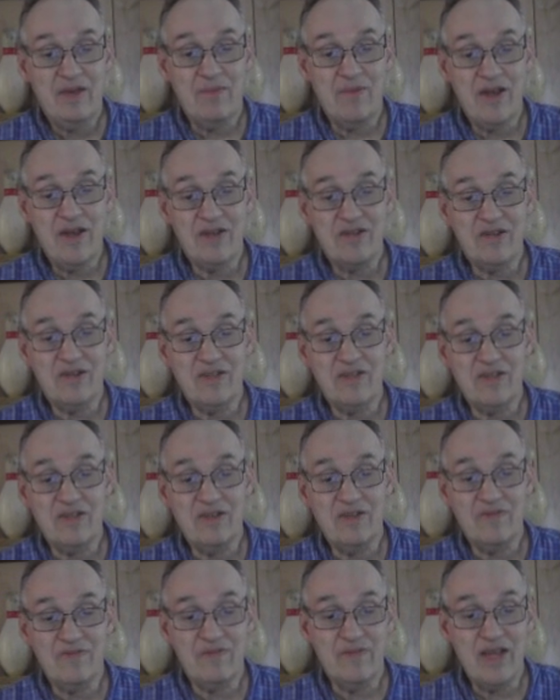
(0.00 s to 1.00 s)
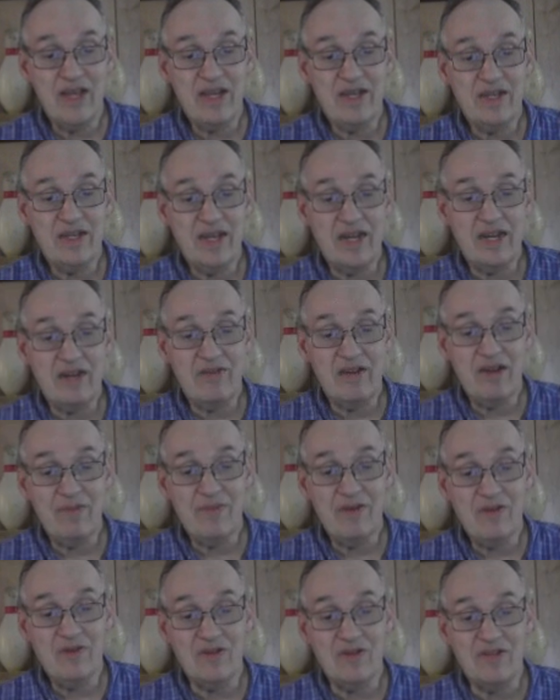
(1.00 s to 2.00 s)
Marshall is a good friend and a great
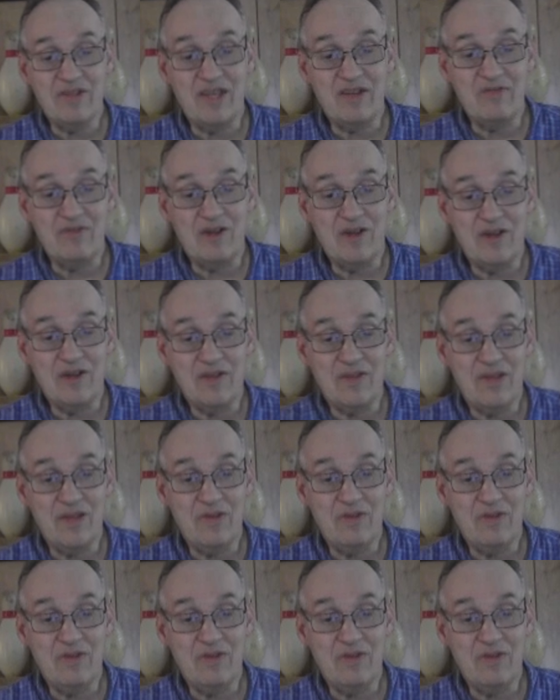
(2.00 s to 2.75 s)
bowler, said Roth,